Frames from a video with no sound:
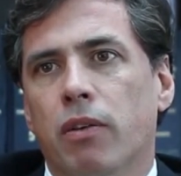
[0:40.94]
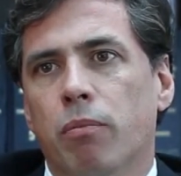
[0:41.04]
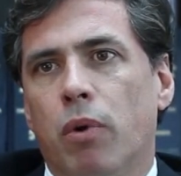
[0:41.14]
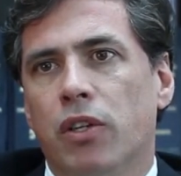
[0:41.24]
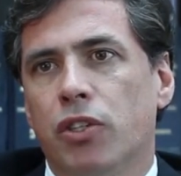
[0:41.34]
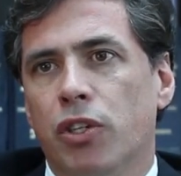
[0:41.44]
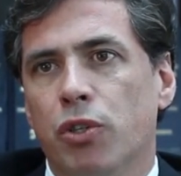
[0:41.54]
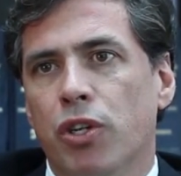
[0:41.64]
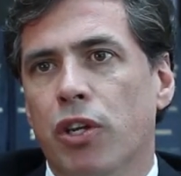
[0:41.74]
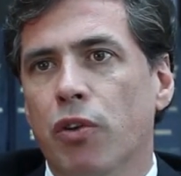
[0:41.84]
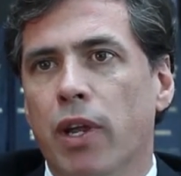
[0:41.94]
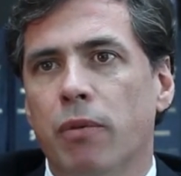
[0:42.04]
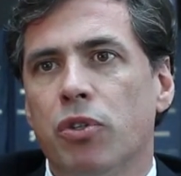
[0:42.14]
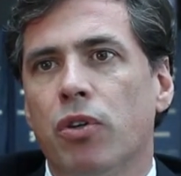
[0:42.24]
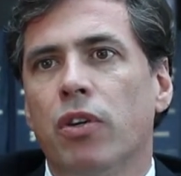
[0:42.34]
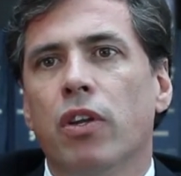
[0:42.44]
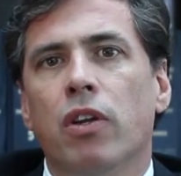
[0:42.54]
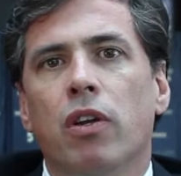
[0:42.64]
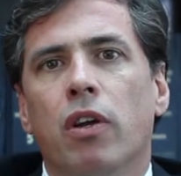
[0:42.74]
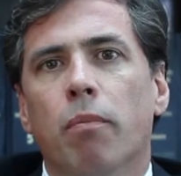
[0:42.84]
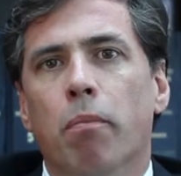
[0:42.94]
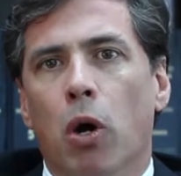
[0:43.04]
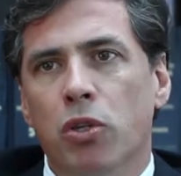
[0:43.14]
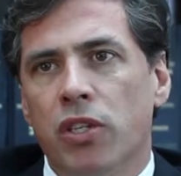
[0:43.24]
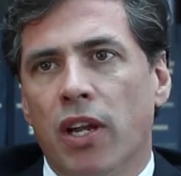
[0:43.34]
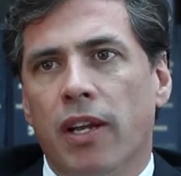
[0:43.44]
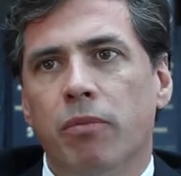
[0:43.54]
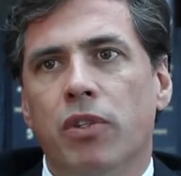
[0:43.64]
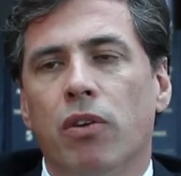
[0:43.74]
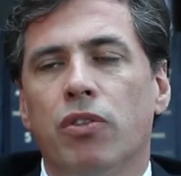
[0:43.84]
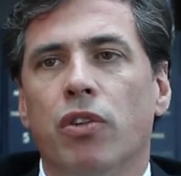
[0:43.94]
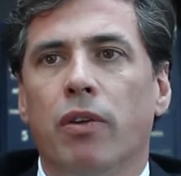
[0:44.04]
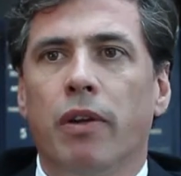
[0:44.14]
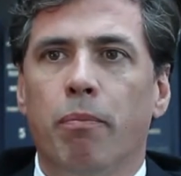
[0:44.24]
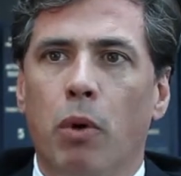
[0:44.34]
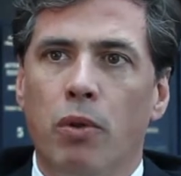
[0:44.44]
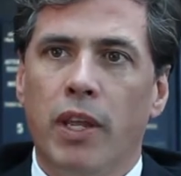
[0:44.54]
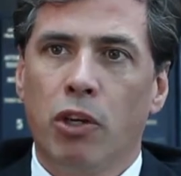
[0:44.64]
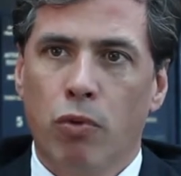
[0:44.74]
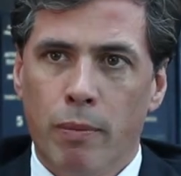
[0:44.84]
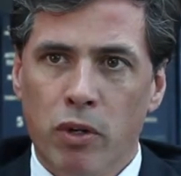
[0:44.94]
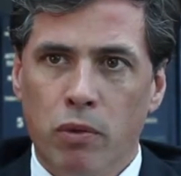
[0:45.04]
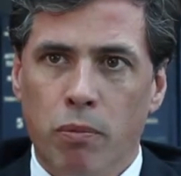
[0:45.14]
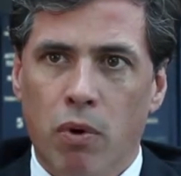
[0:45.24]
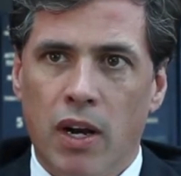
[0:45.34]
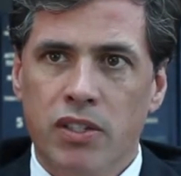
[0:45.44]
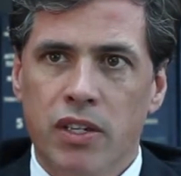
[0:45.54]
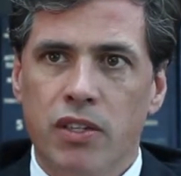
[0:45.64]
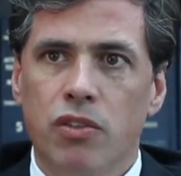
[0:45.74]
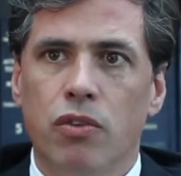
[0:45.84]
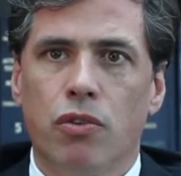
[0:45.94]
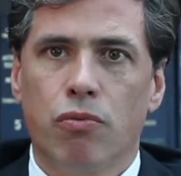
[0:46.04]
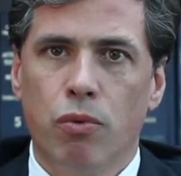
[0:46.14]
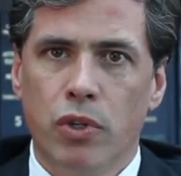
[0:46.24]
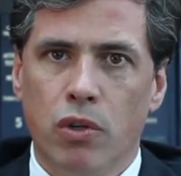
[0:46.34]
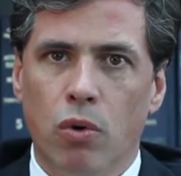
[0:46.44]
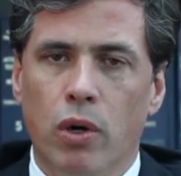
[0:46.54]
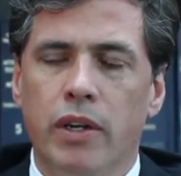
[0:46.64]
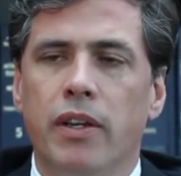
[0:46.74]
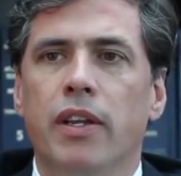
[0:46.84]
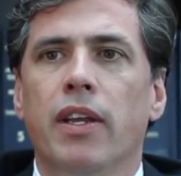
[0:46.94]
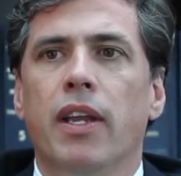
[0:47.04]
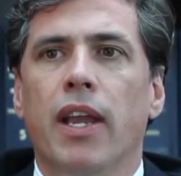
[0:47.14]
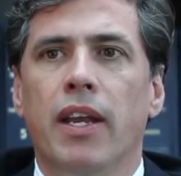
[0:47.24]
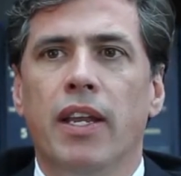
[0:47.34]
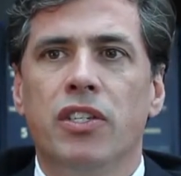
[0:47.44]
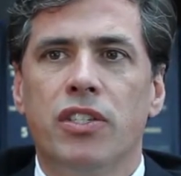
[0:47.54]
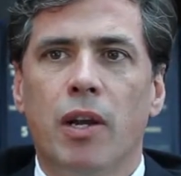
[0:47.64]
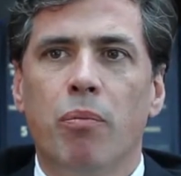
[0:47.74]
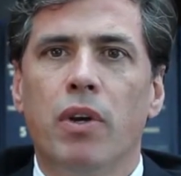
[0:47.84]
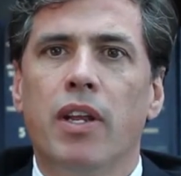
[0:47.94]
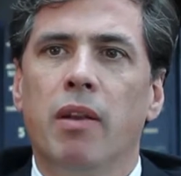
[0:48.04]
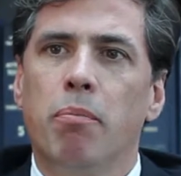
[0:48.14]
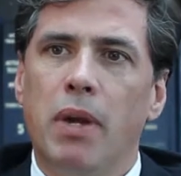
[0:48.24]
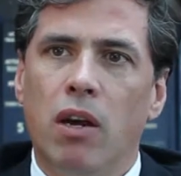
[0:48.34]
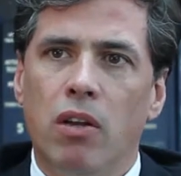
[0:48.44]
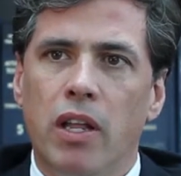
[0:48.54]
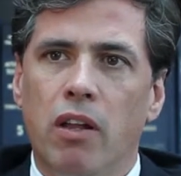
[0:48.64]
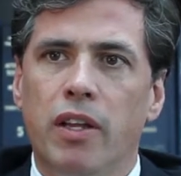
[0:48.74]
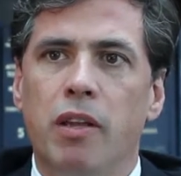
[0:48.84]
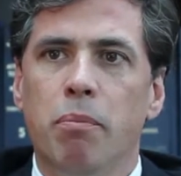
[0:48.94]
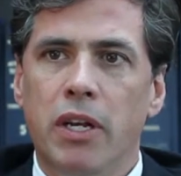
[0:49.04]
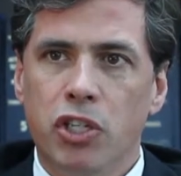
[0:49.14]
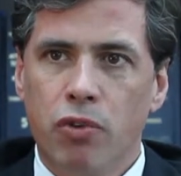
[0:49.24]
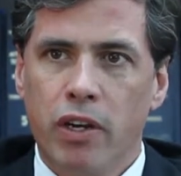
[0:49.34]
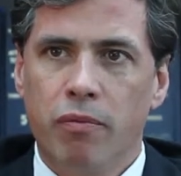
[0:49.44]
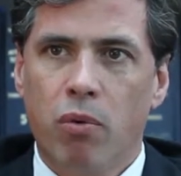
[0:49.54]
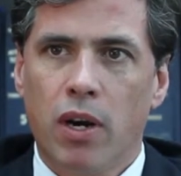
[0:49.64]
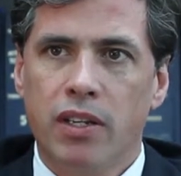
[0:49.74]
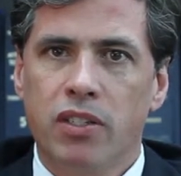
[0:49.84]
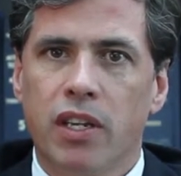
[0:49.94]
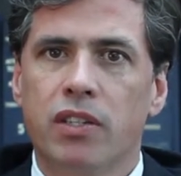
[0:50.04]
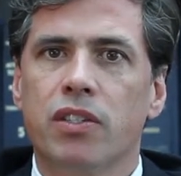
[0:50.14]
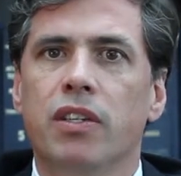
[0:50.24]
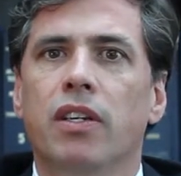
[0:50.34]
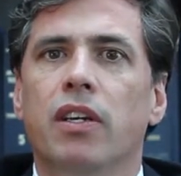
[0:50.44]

prosecution in New Hampshire, most times there's both a criminal process through the court and a separate and parallel administrative process